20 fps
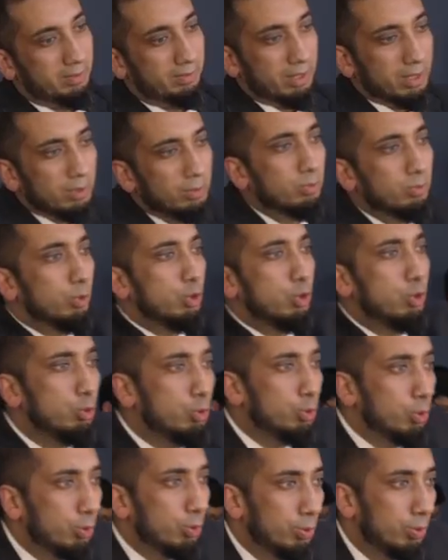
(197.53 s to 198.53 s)
What did
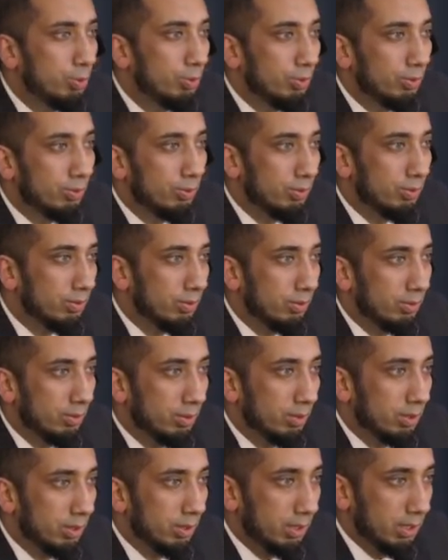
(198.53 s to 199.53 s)
you do? Yeah.
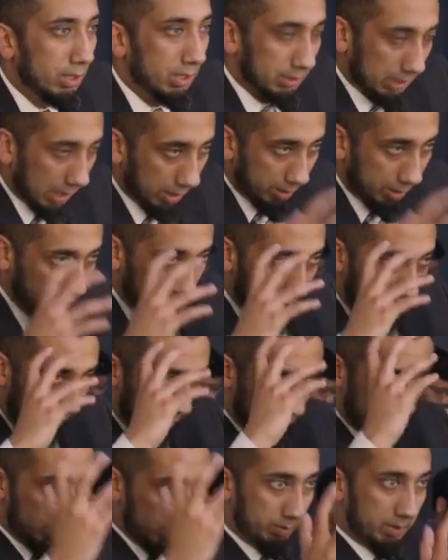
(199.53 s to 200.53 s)
Is that a
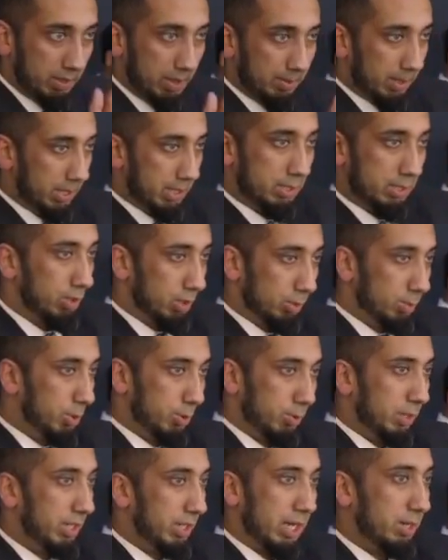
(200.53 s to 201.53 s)
natural well, a girl would
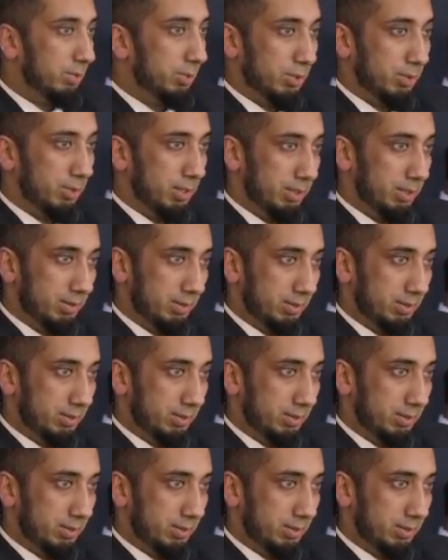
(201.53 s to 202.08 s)
do it, a guy would do it?